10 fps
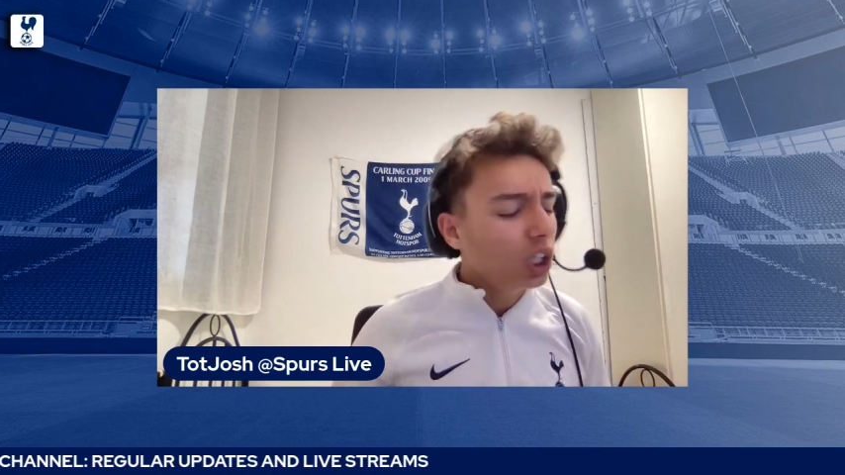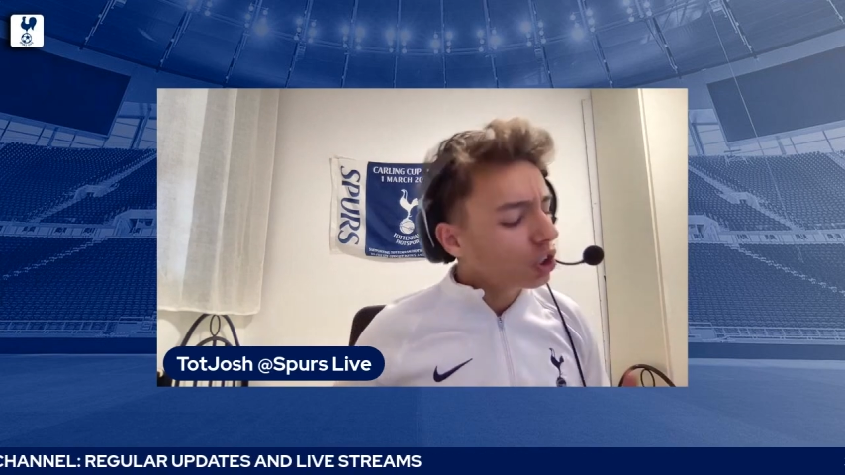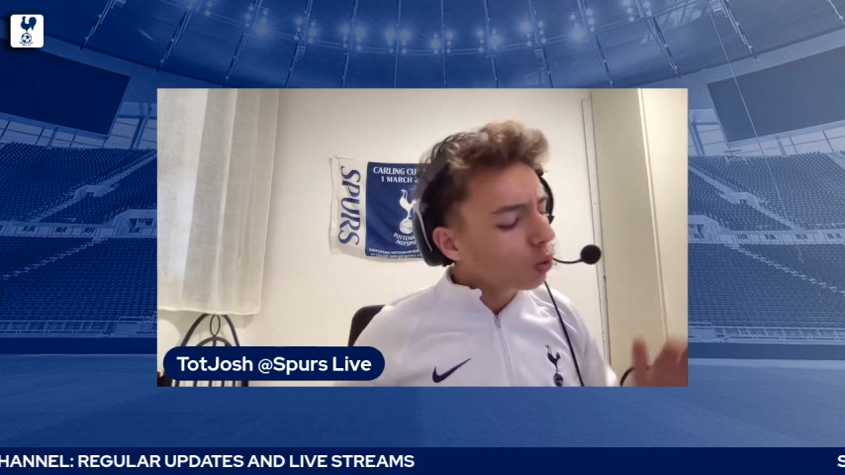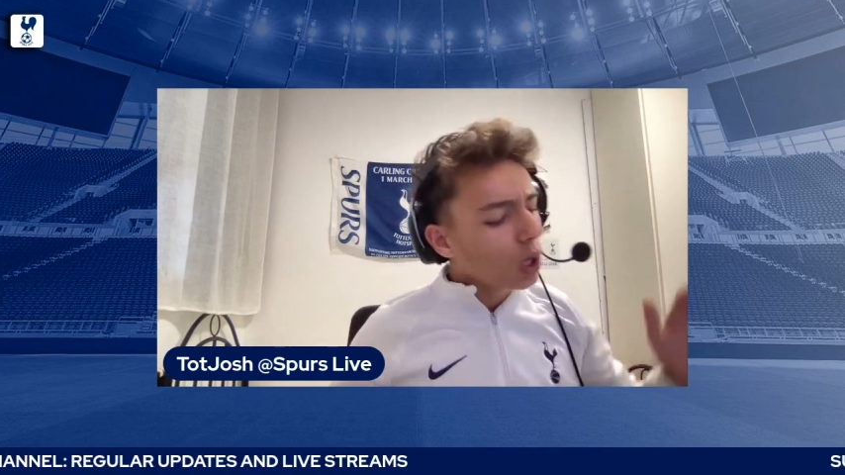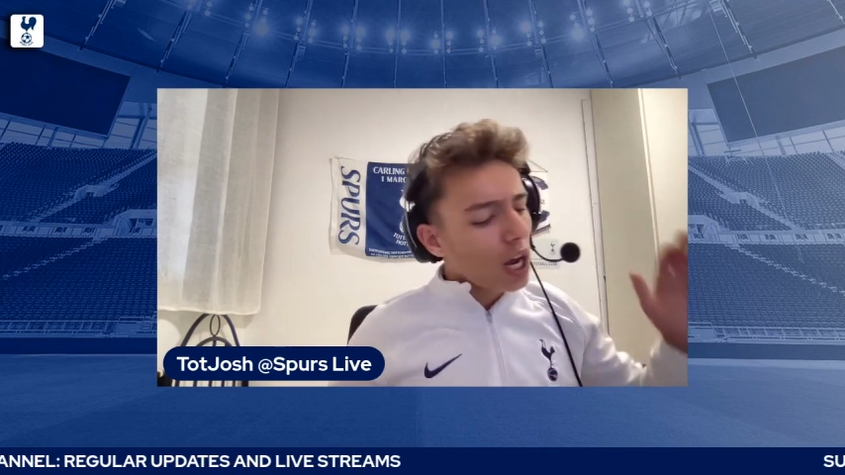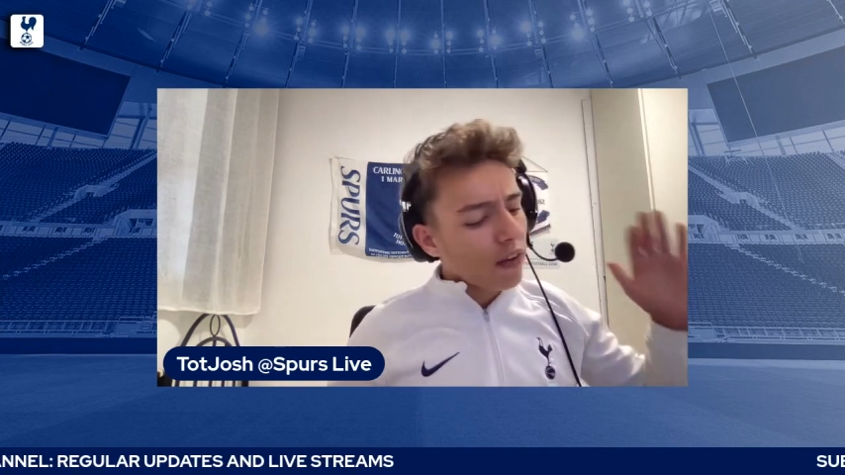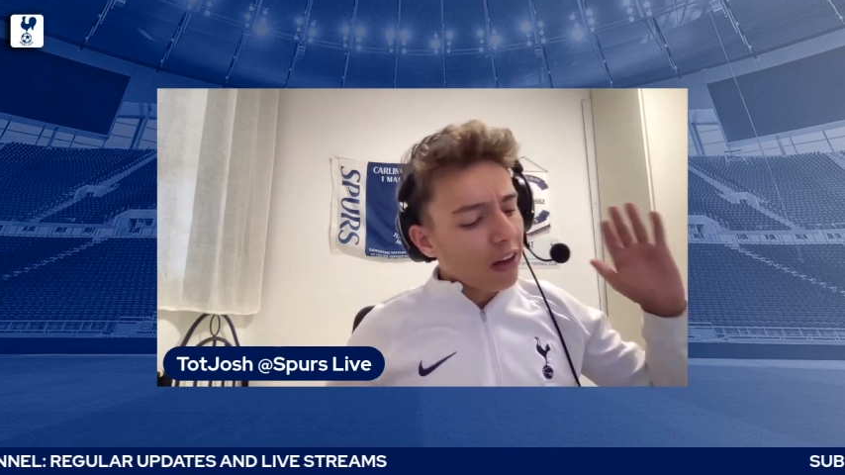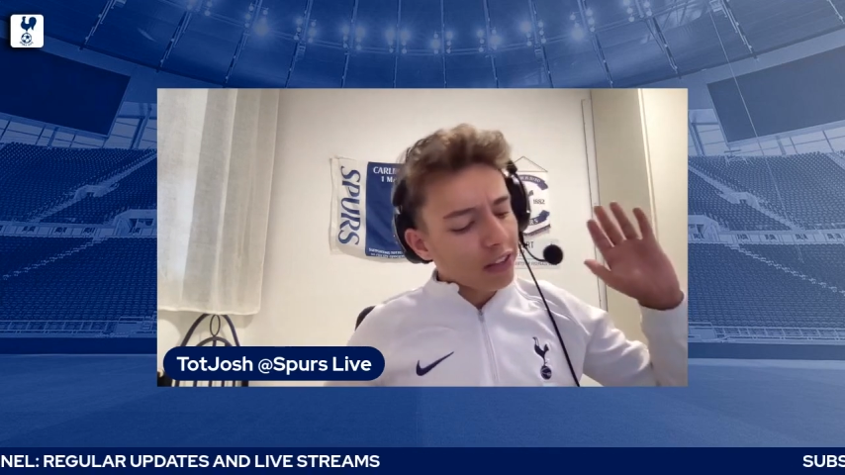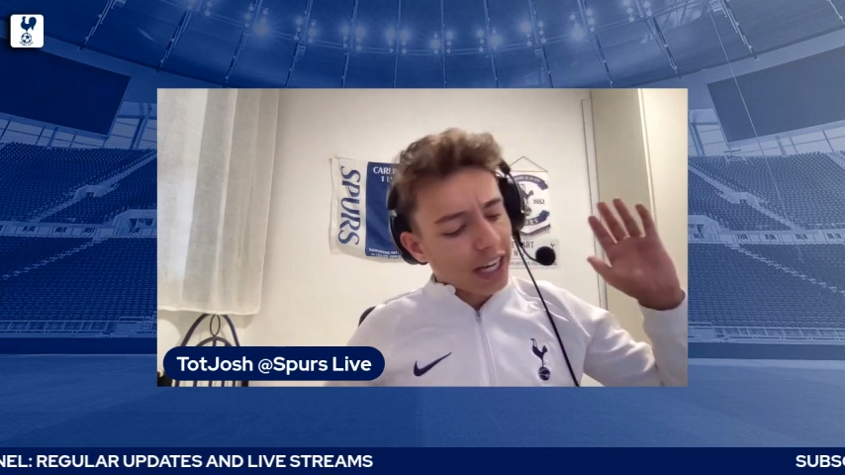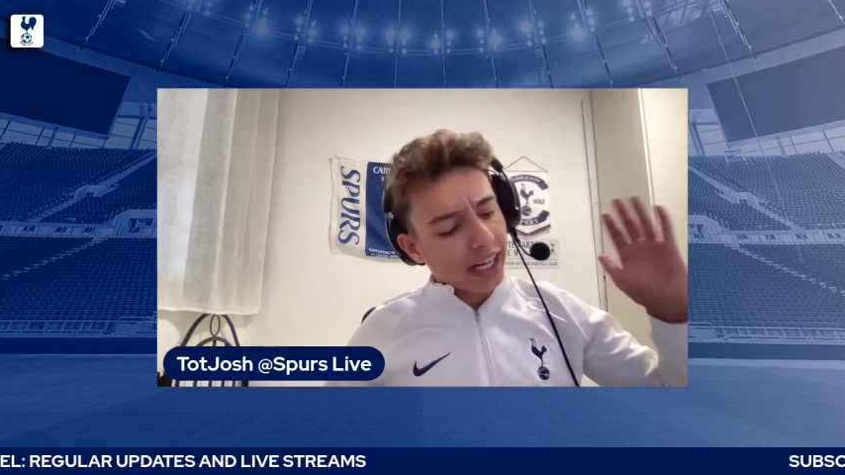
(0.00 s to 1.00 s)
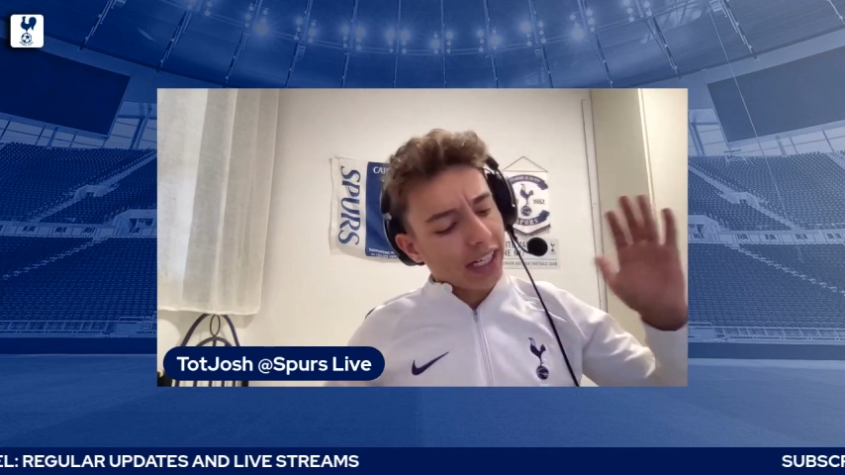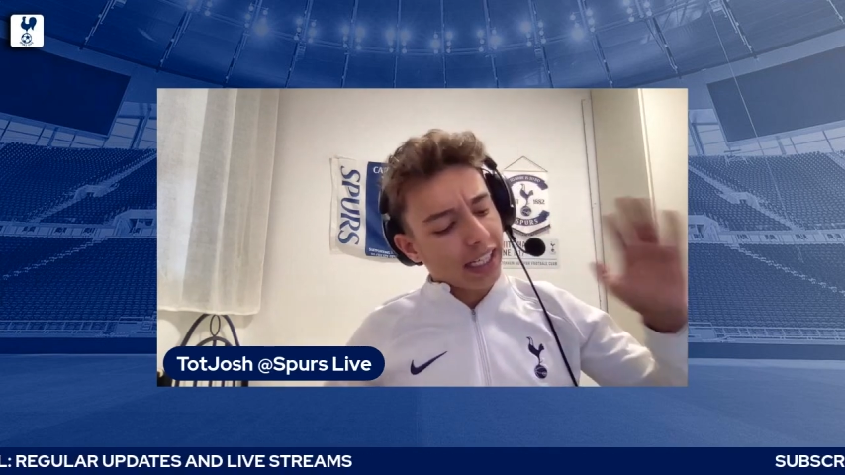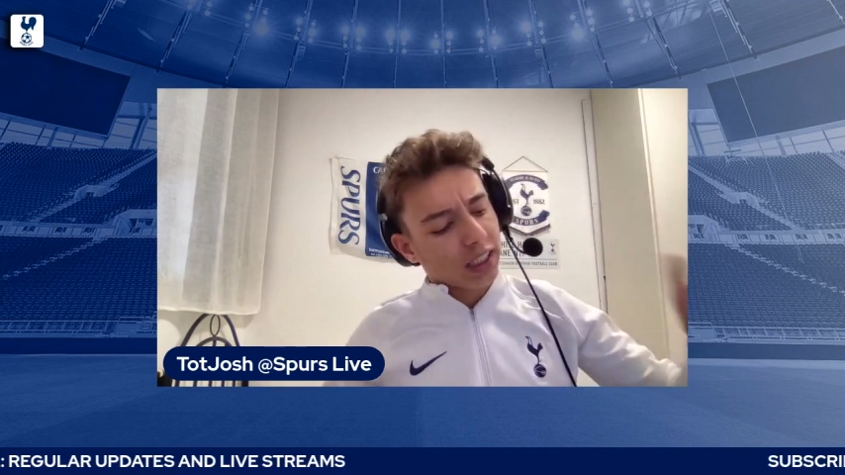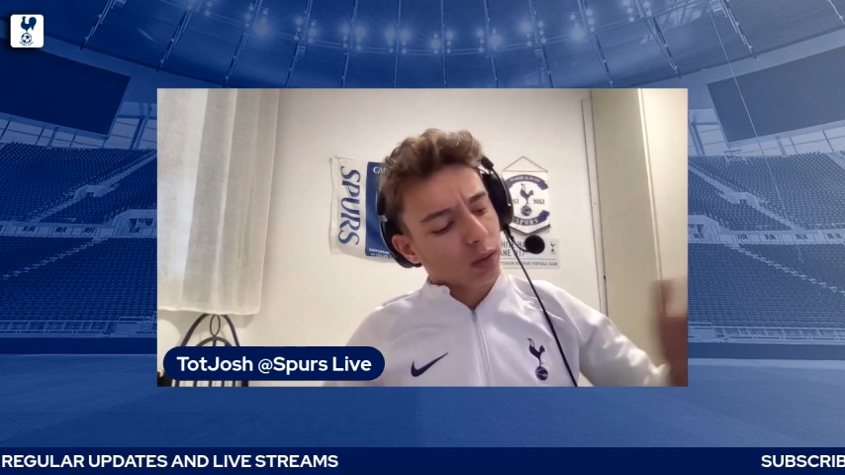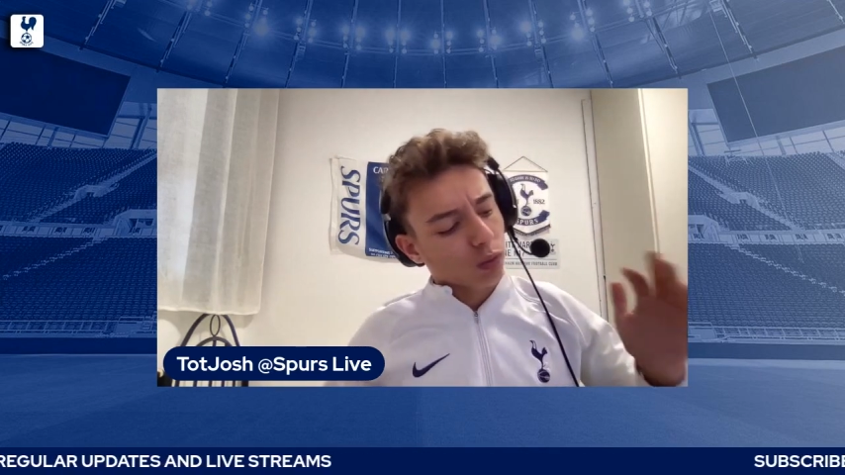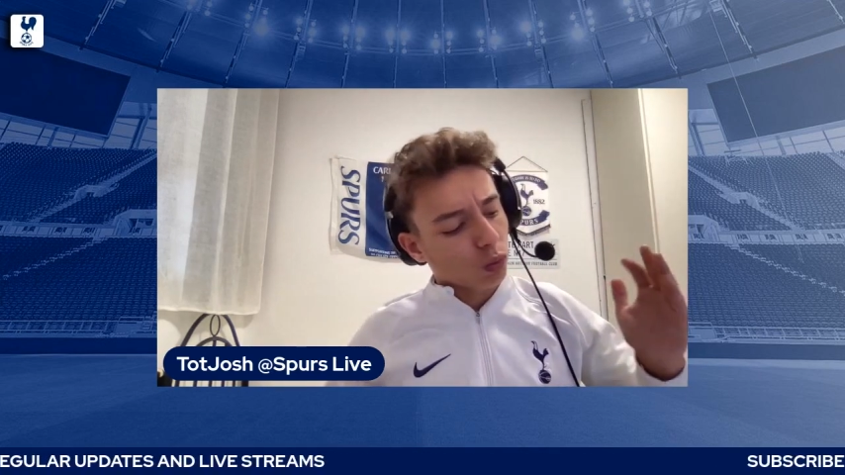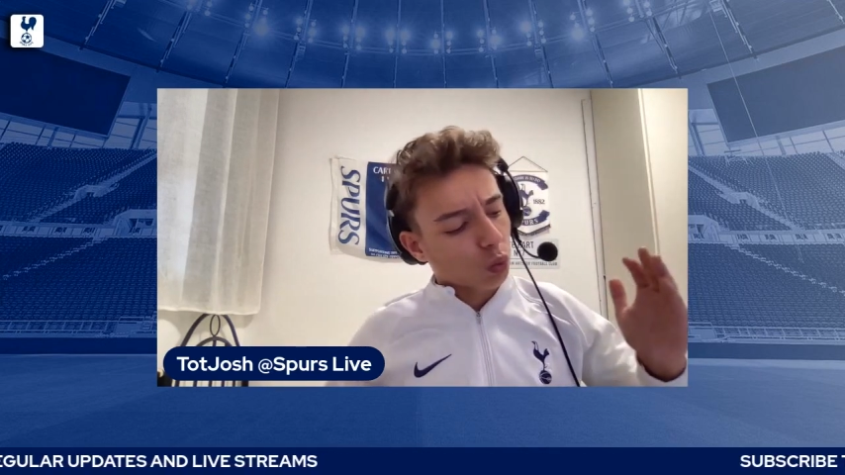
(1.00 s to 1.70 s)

So if Harry Kane is